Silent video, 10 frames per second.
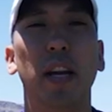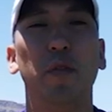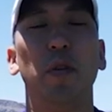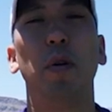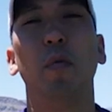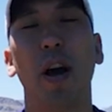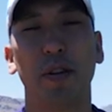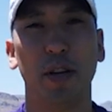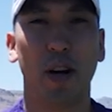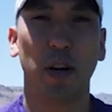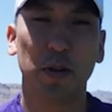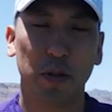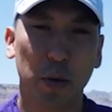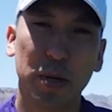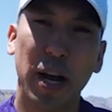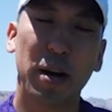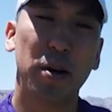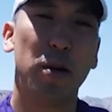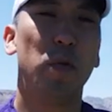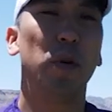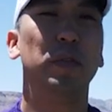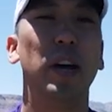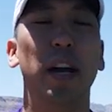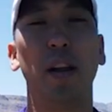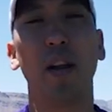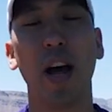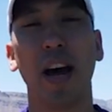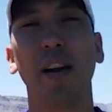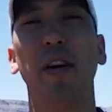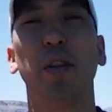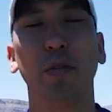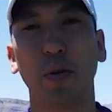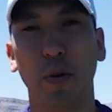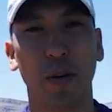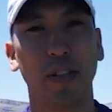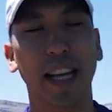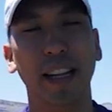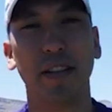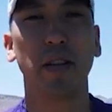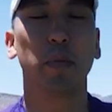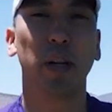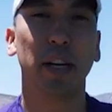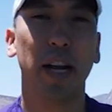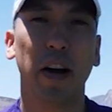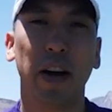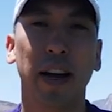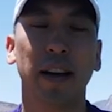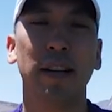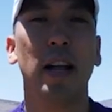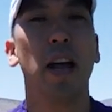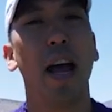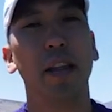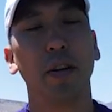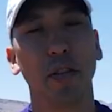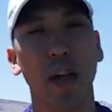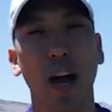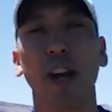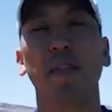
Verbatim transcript: And if you've been watching our YouTube channel, we've done a lot of other tours in the Summerlin area. And there's a lot